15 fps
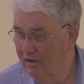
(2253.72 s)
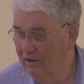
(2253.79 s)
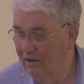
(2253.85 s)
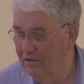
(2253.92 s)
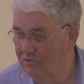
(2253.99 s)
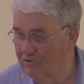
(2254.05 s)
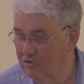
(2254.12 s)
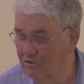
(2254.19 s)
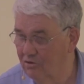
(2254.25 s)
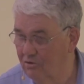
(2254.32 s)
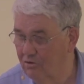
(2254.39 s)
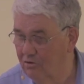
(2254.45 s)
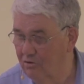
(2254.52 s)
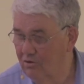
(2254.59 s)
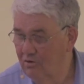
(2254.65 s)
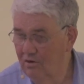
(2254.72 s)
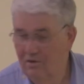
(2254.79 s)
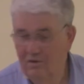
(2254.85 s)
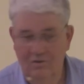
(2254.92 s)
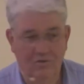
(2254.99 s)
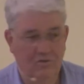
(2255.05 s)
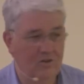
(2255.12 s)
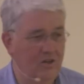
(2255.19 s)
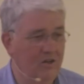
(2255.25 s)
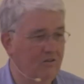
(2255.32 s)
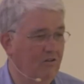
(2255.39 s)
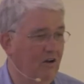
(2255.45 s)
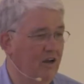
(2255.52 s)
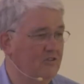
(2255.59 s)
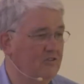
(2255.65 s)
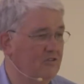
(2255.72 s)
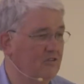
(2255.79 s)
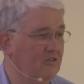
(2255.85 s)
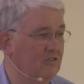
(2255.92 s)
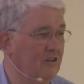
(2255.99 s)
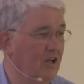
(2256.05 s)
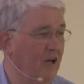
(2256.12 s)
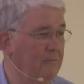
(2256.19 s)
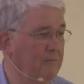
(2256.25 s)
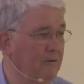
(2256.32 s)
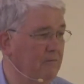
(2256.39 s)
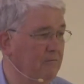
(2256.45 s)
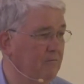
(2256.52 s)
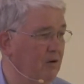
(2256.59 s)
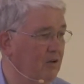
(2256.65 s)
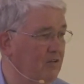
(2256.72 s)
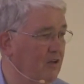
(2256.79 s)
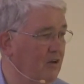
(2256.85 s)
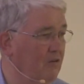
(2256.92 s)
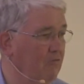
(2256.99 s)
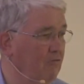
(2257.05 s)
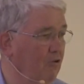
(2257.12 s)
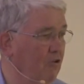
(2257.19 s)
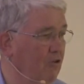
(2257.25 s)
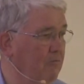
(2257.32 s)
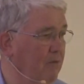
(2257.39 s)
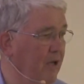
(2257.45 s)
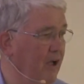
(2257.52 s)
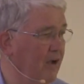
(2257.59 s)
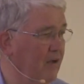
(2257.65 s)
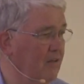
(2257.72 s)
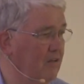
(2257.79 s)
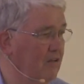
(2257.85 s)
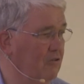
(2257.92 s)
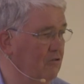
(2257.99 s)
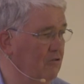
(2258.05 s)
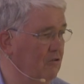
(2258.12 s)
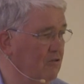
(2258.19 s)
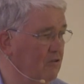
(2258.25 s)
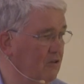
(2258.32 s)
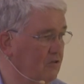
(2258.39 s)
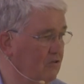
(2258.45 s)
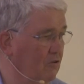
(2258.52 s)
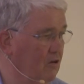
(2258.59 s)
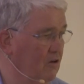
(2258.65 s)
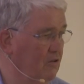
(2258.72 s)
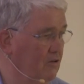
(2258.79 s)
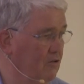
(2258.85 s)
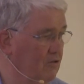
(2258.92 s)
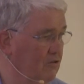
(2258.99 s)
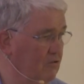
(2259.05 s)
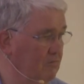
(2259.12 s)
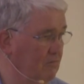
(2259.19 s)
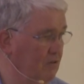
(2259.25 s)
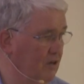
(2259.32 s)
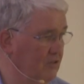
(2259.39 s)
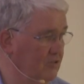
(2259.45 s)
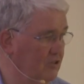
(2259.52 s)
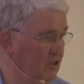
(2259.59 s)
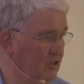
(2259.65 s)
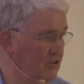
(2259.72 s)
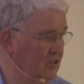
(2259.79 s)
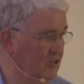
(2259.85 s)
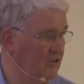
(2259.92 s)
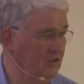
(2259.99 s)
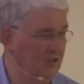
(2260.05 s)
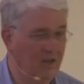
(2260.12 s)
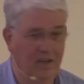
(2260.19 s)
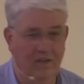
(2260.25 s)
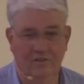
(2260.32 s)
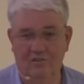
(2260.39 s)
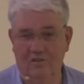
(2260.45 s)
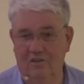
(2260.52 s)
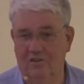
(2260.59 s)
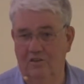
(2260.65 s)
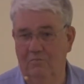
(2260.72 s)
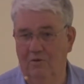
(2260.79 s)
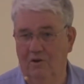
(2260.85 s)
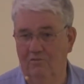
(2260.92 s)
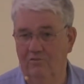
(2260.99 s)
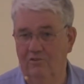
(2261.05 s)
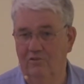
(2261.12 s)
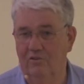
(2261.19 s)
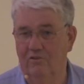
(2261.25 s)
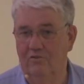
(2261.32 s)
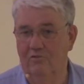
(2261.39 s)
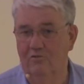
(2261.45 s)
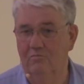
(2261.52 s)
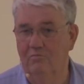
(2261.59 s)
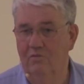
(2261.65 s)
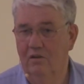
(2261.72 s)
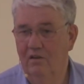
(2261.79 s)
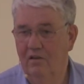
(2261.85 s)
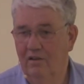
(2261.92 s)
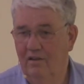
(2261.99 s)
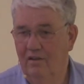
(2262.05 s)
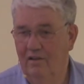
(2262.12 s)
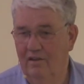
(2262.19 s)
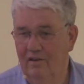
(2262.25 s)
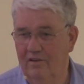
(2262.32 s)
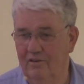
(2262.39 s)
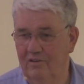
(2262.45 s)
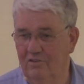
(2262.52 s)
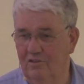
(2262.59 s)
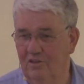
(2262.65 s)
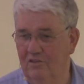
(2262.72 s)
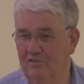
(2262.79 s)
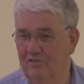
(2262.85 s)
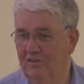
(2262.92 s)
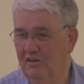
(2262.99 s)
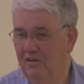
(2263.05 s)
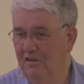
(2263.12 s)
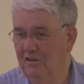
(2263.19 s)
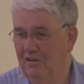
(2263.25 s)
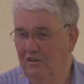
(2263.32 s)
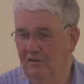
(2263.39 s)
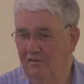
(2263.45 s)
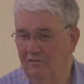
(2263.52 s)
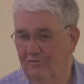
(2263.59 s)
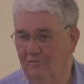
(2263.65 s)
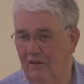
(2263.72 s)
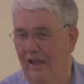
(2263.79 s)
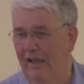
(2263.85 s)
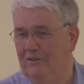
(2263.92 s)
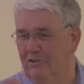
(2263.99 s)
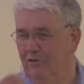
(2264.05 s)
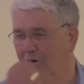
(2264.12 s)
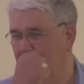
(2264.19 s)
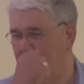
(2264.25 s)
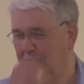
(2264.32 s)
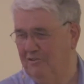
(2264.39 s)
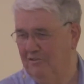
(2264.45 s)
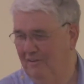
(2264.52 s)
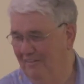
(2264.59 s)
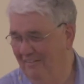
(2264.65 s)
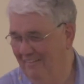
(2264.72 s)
And so she tries to stop him, but they roll back the door of the tomb, and Jesus stands at the mouth of the tomb, and he says, Lazarus!